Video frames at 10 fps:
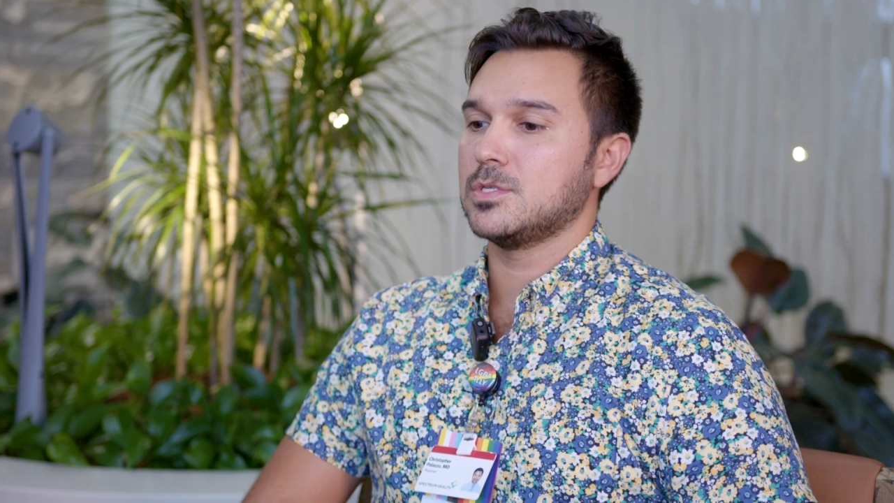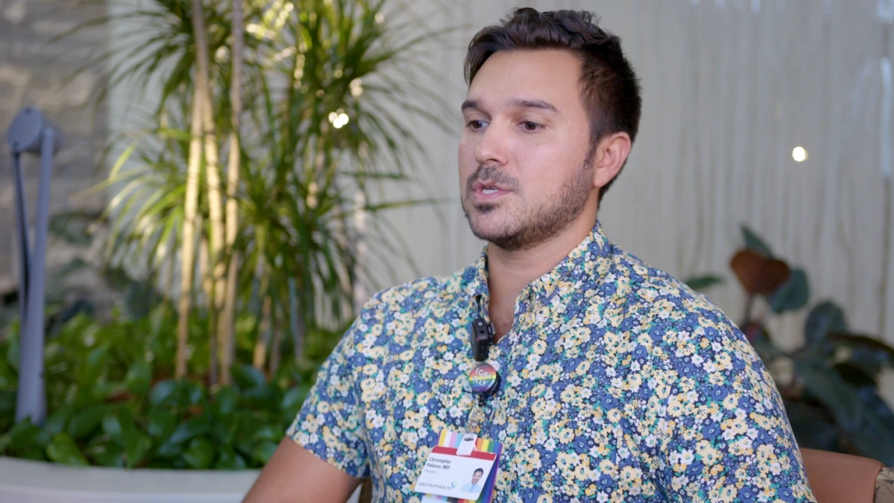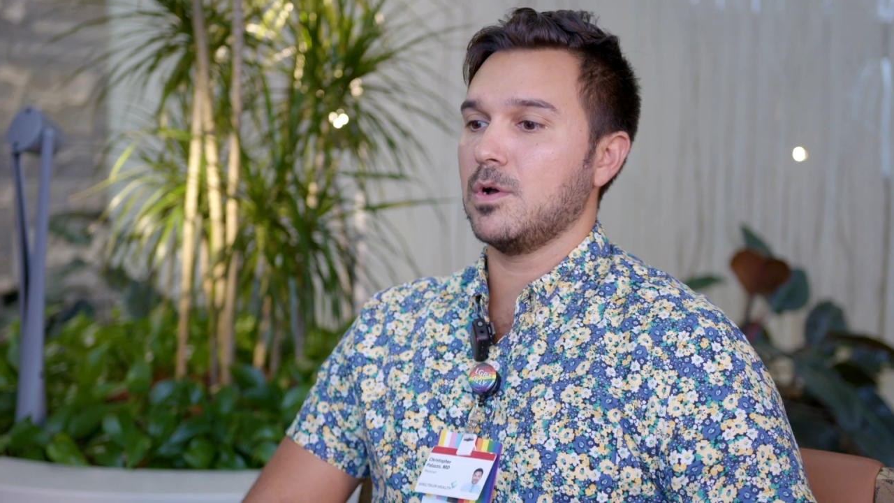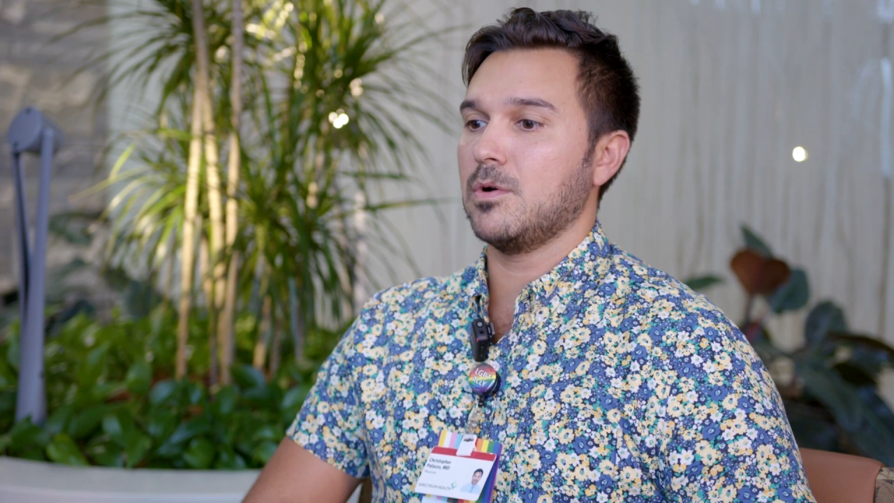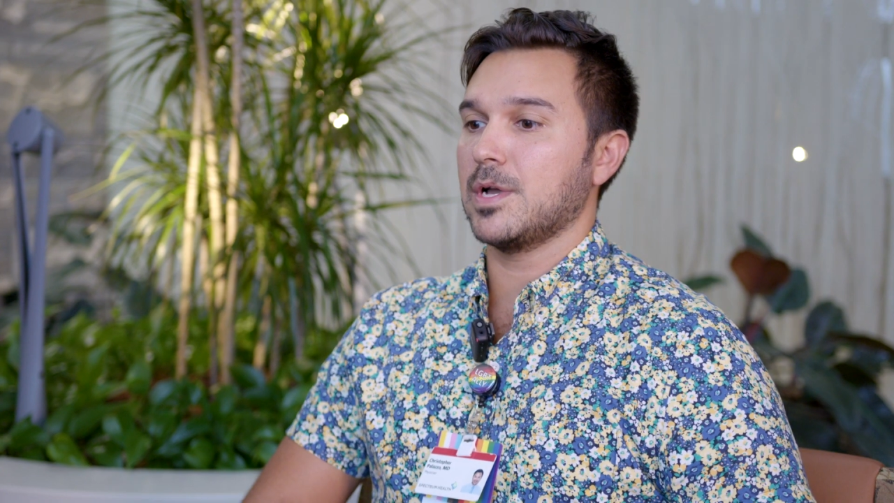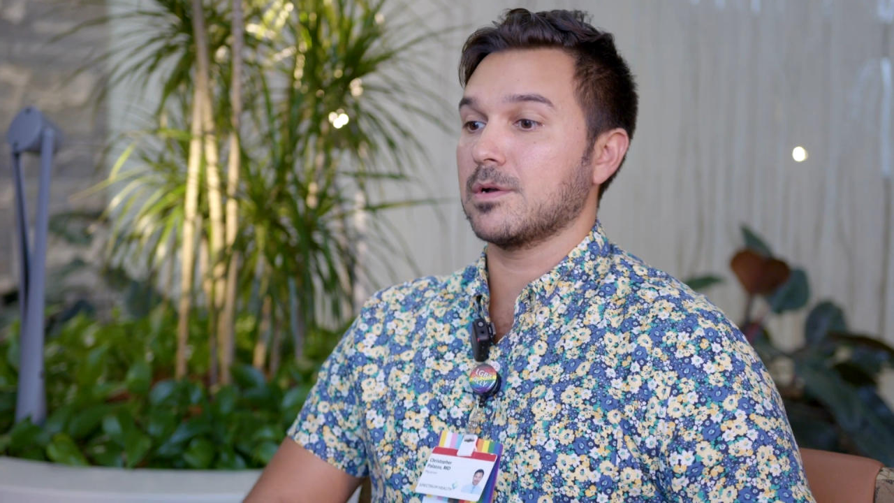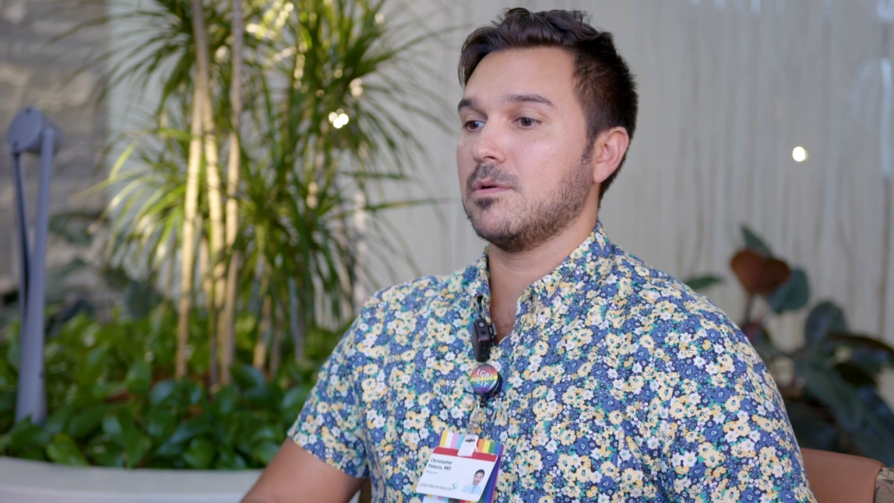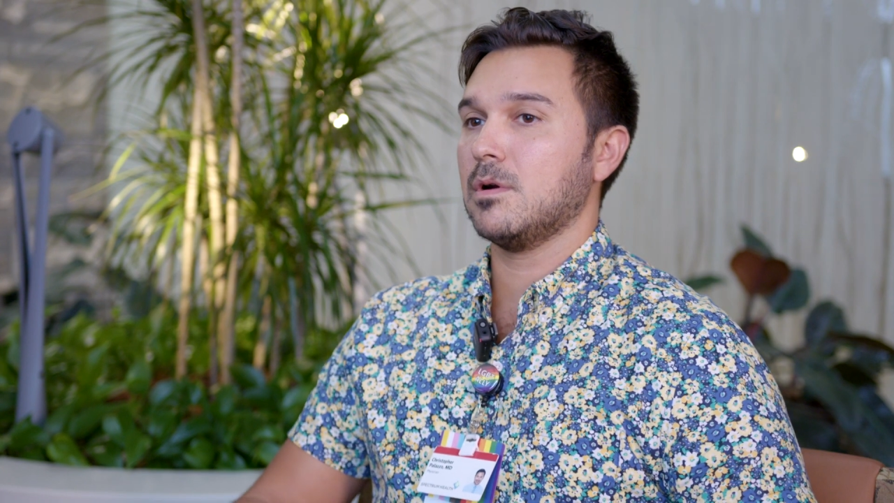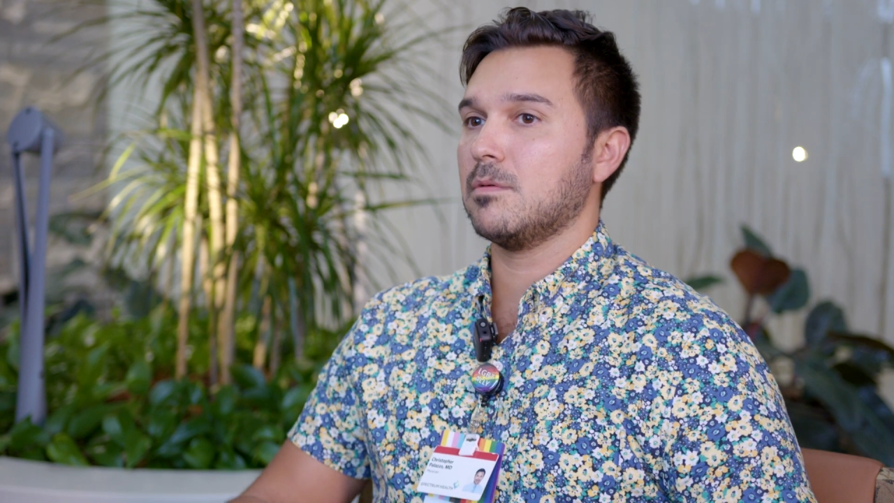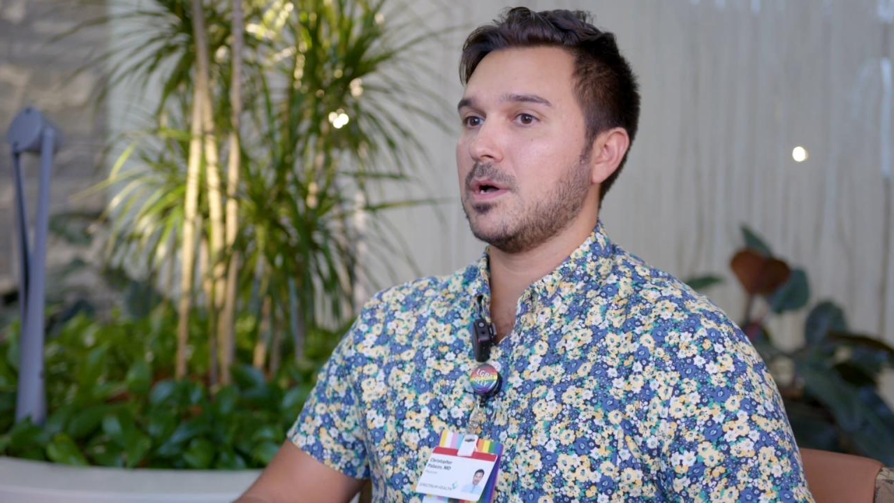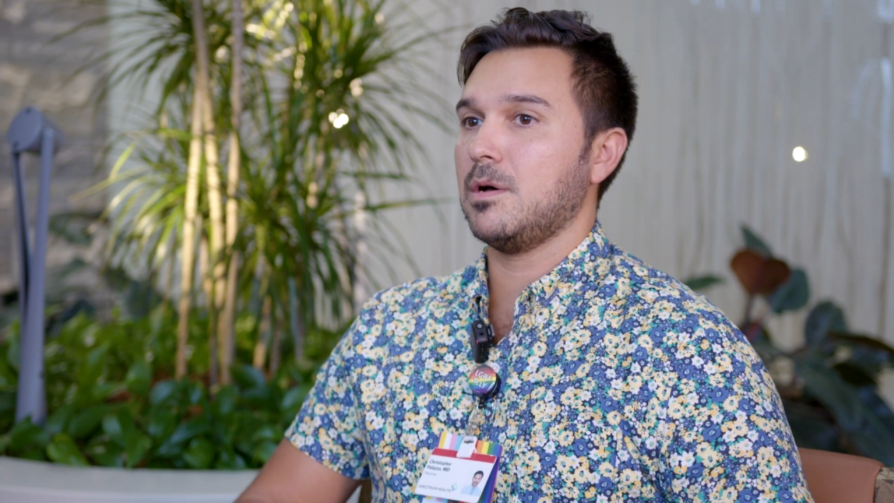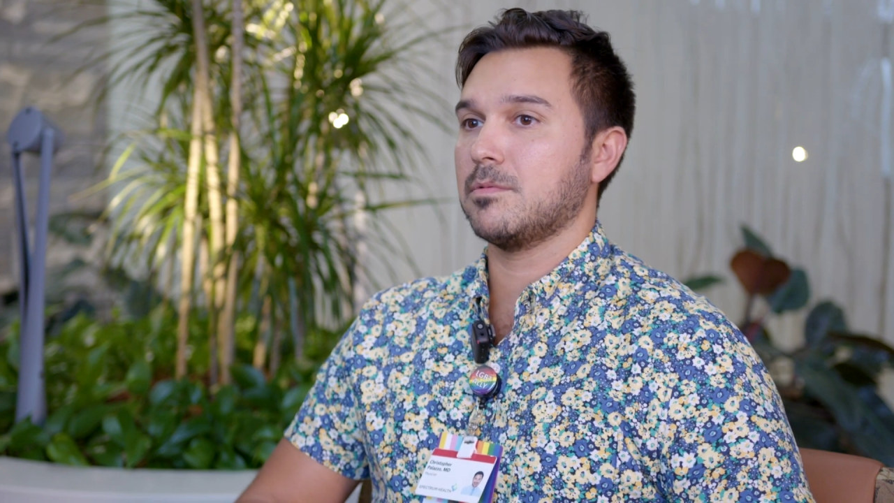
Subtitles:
So at Corewell,